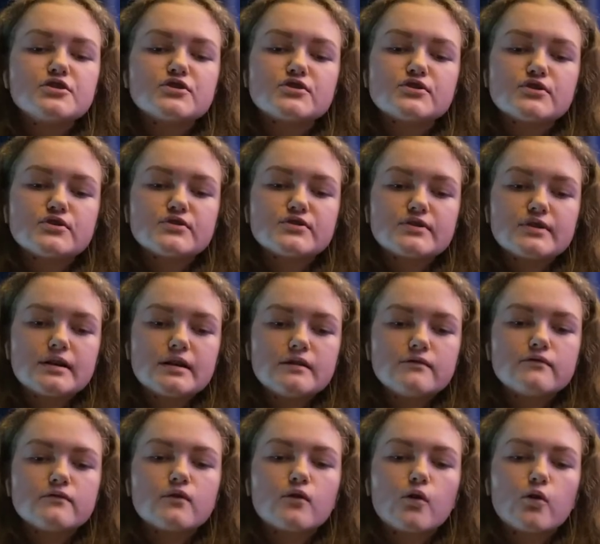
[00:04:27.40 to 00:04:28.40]
also leave
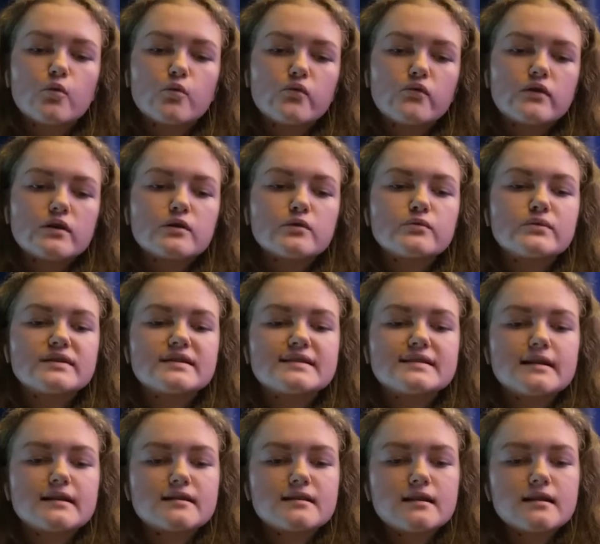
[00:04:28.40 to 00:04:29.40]
homework with
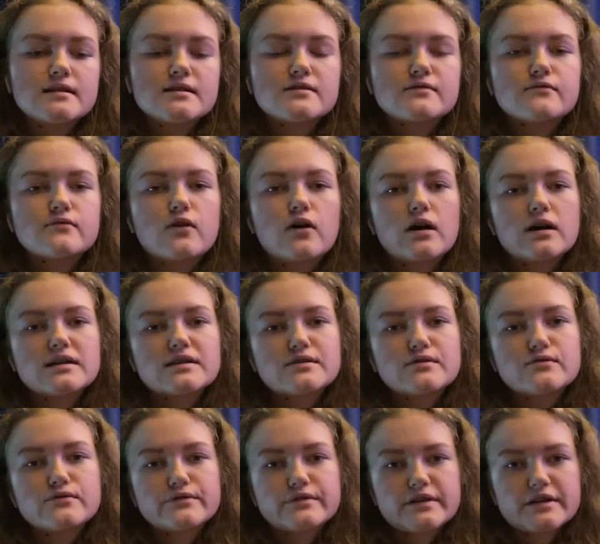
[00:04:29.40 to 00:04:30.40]
deadlines for us to
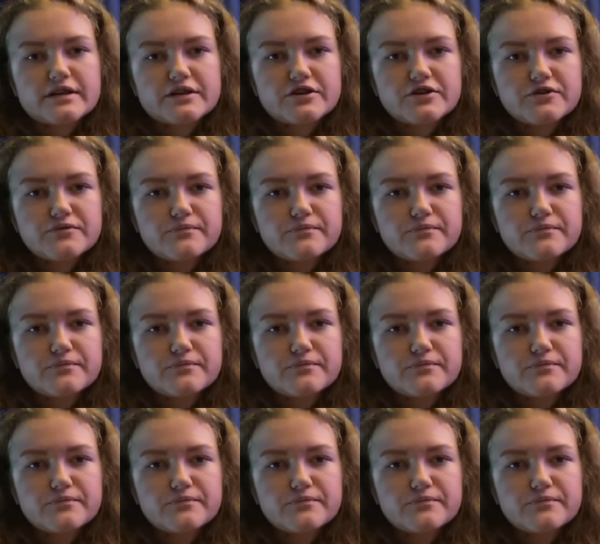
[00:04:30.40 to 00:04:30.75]
attach.